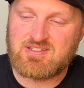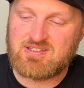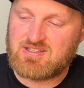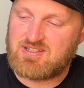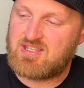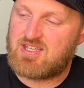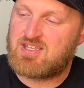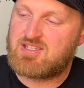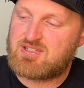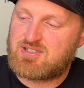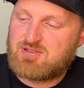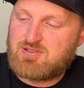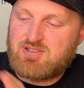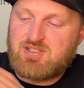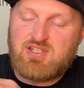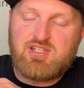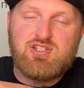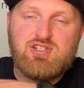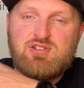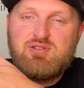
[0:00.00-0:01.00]

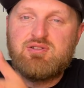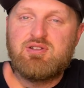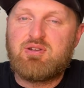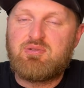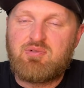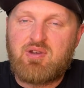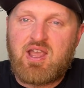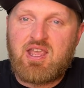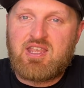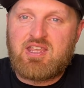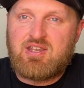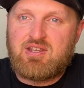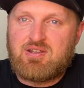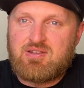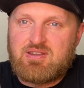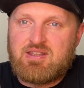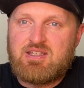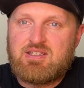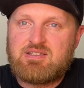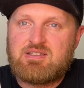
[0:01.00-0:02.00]
this unit right
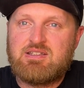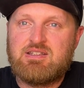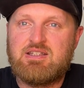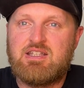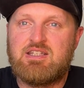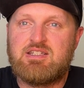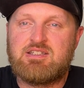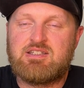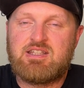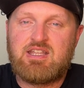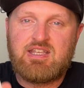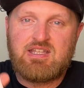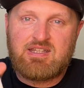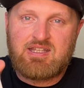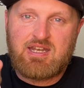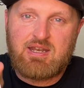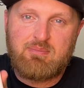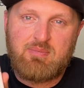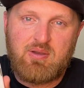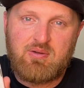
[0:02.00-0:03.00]
here, this thing
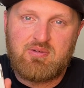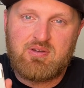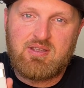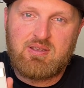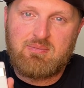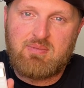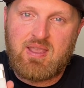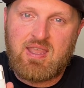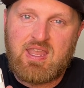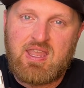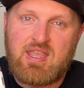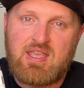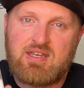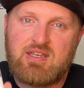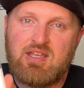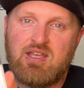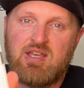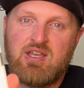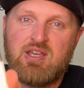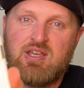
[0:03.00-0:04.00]
that I'm holding in my
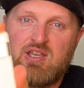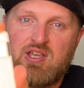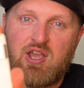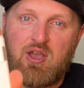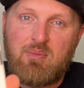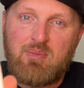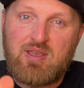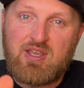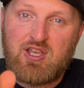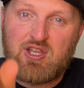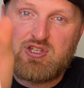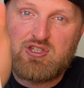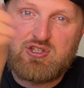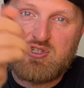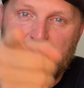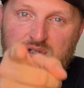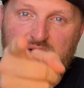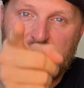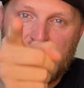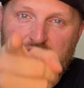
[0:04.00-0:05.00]
hand coming
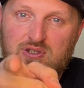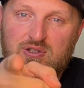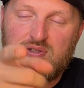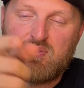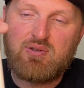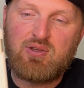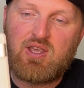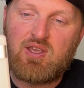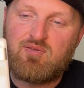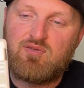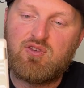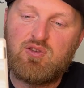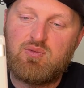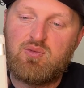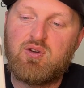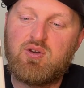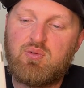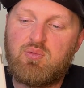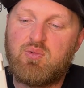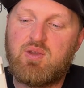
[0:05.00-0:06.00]
to you, if you
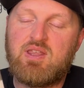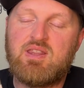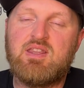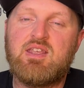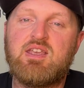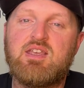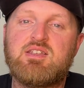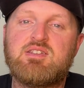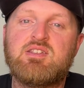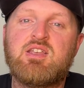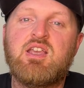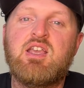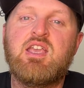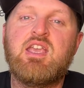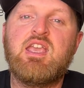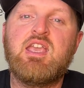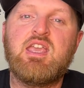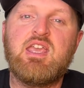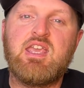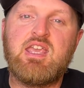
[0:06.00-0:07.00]
want to win this,
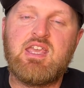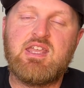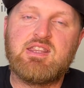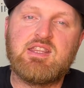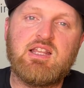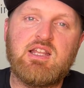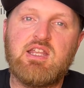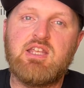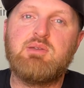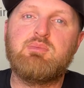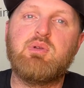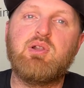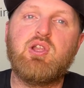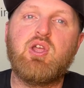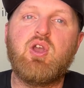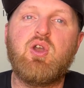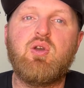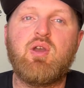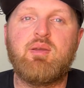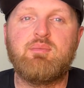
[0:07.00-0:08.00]
hit the link
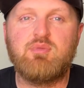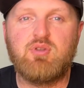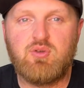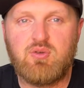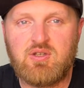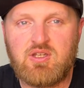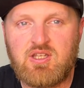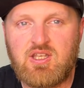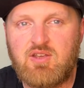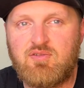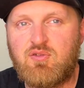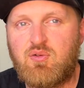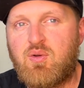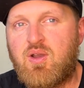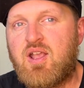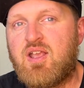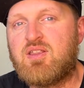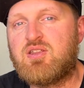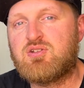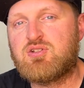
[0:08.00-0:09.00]
below. I'm doing a
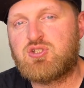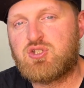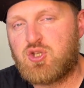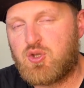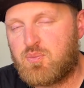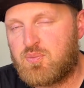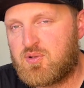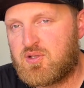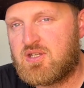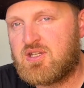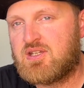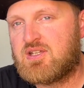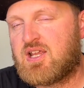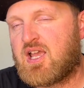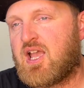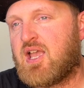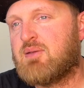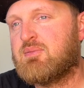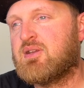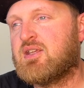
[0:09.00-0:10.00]
giveaway. There's still plenty of
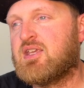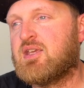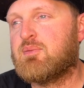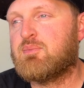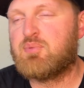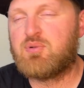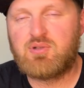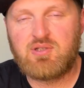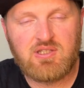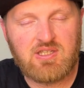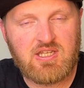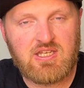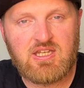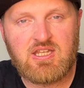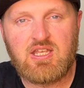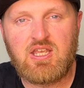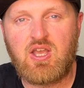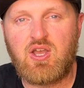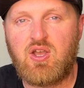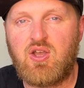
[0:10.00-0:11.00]
time to get
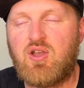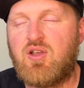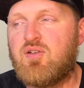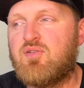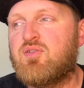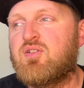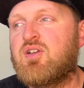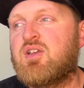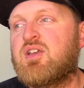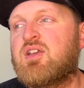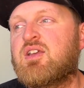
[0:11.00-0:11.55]
plenty of